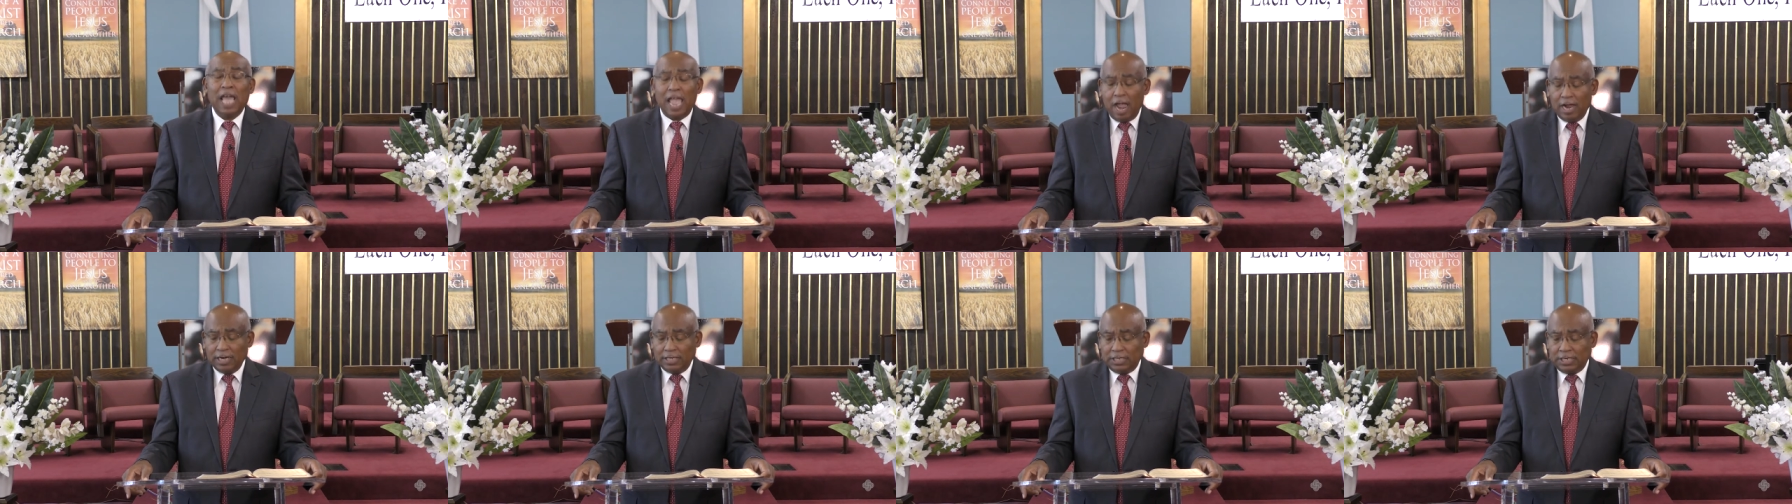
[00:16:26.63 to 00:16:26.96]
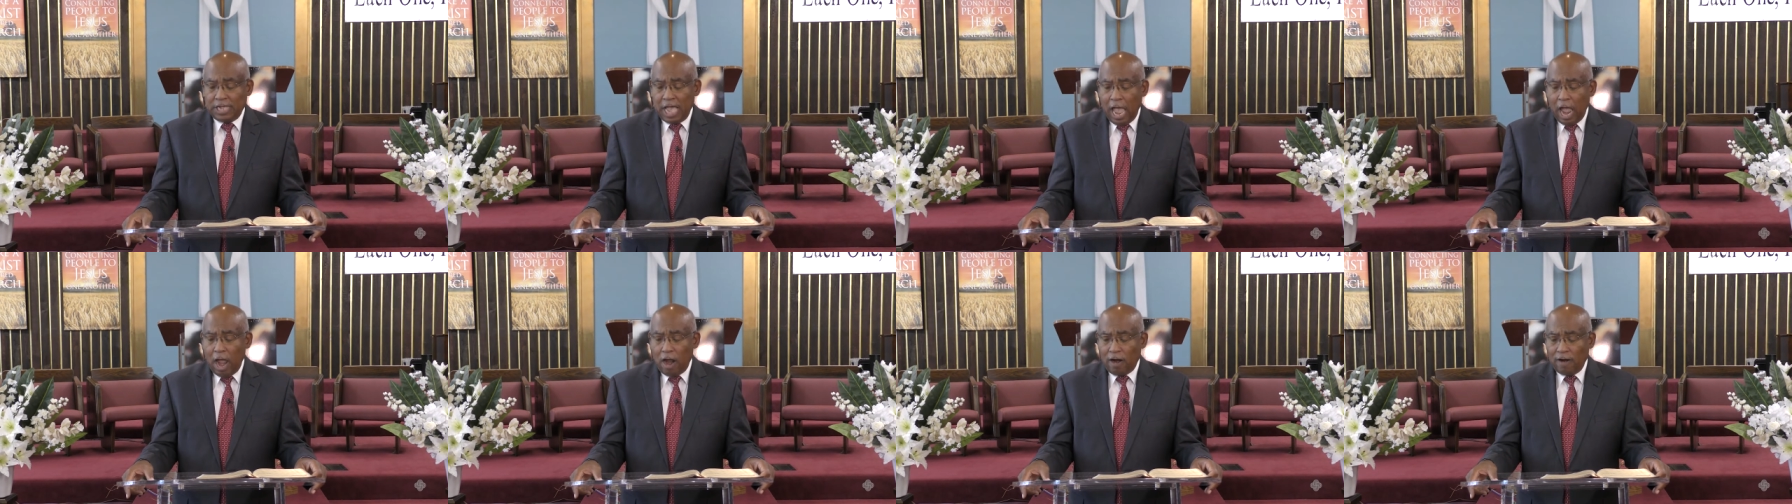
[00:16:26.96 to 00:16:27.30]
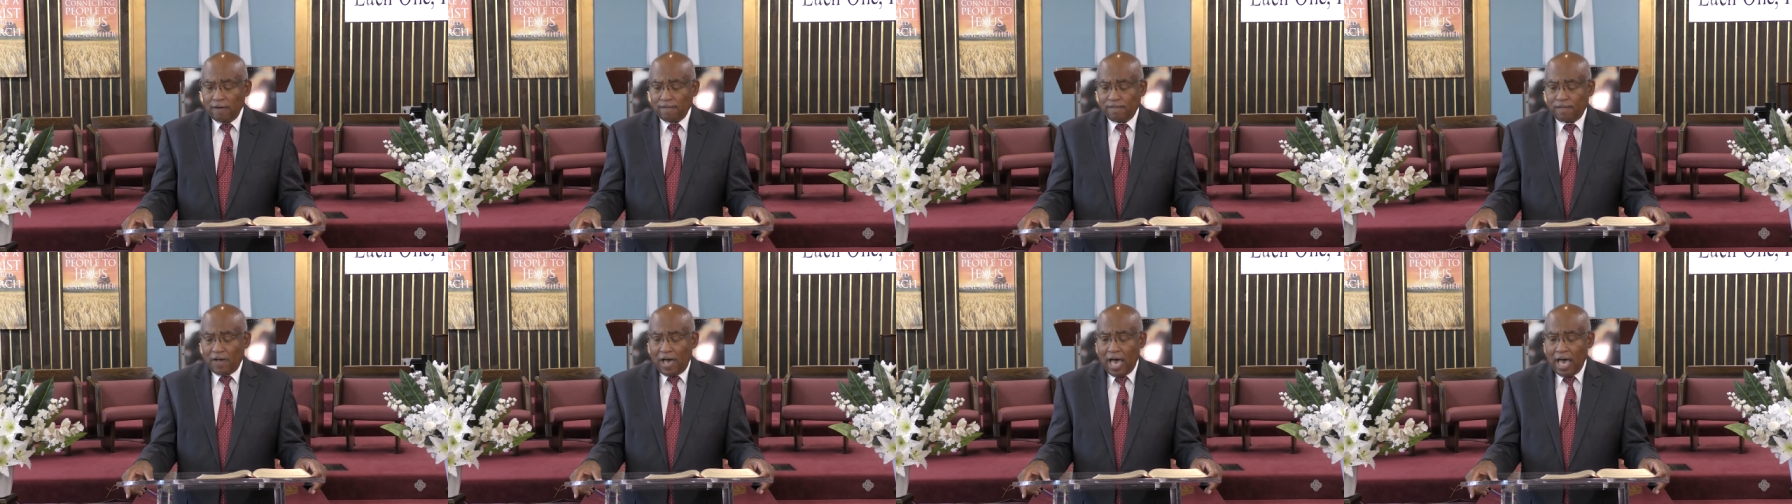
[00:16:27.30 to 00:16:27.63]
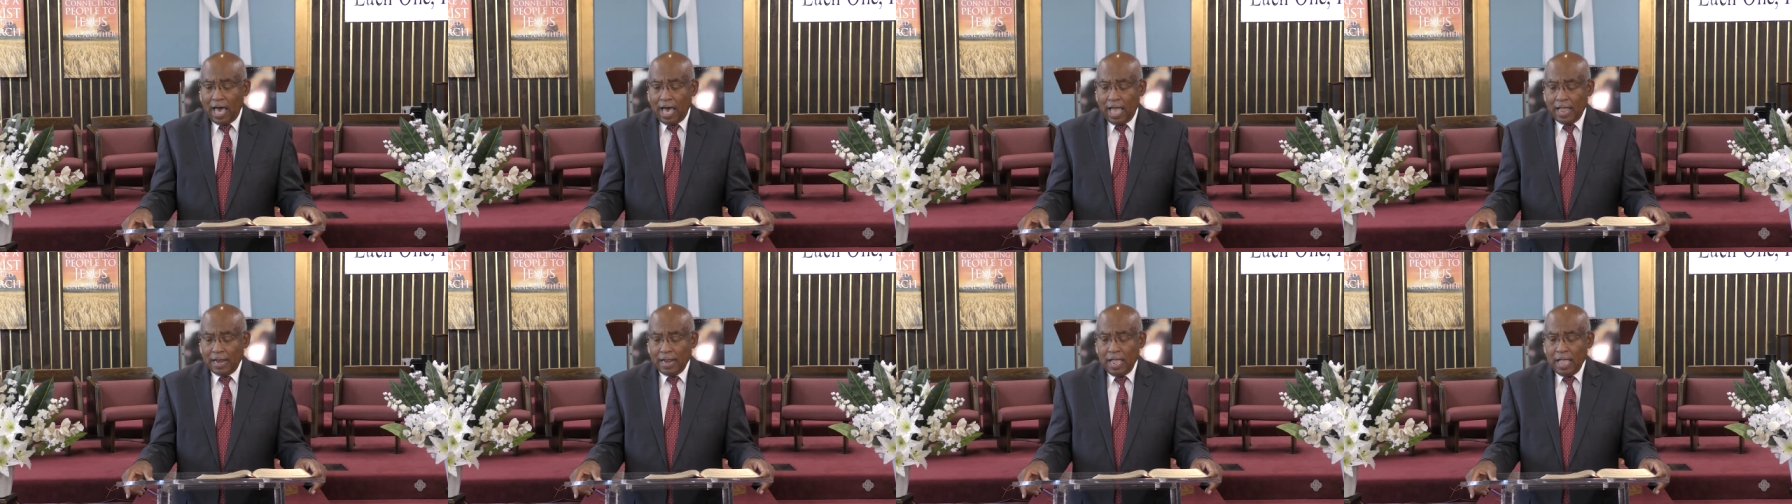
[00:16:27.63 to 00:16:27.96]
they are
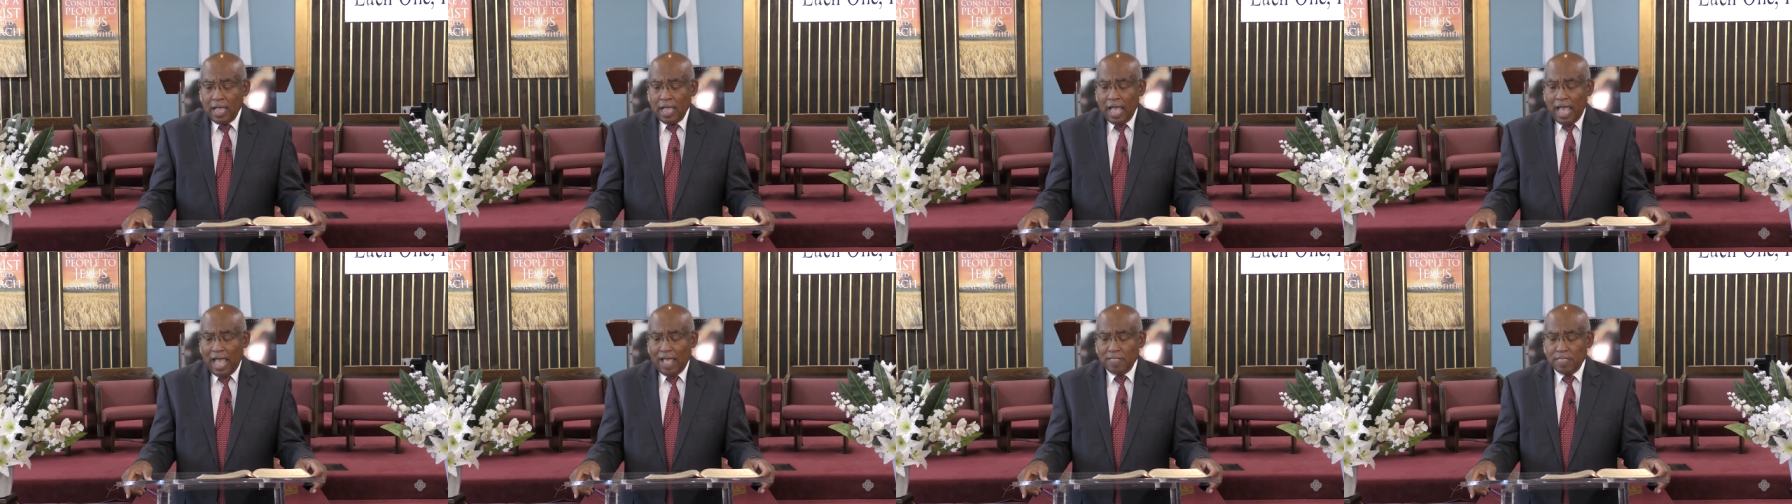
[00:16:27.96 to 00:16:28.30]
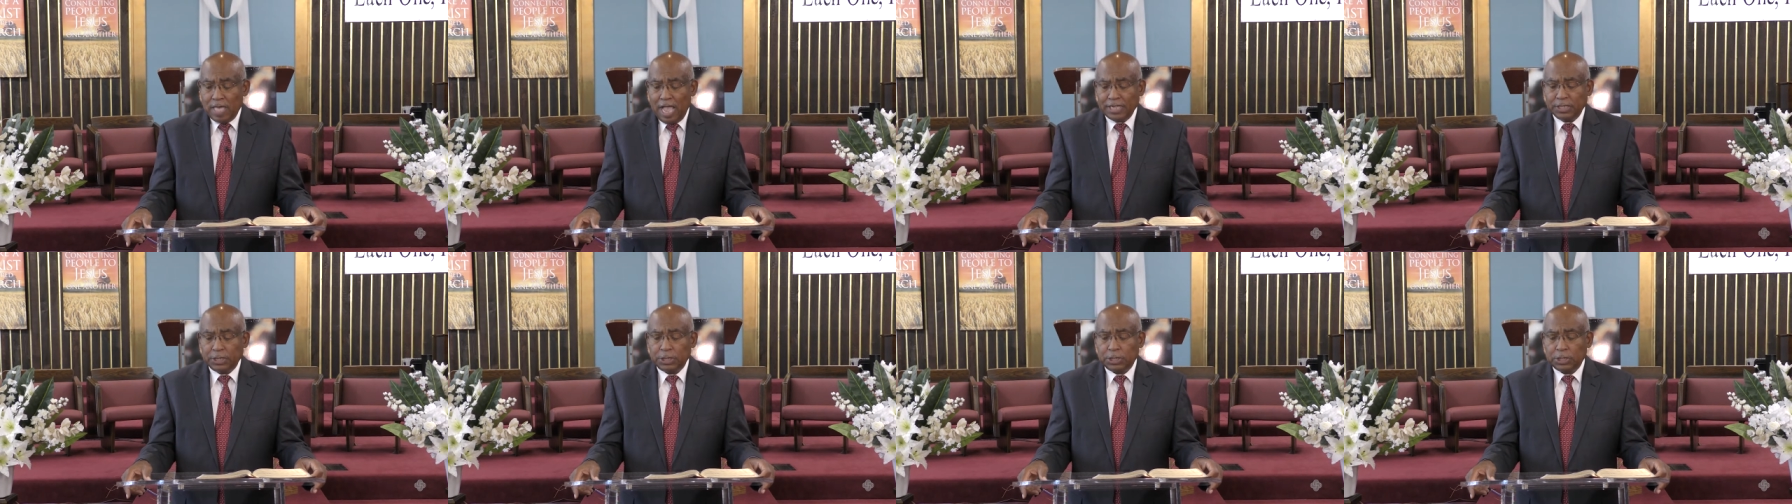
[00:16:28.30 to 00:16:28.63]
terrified and they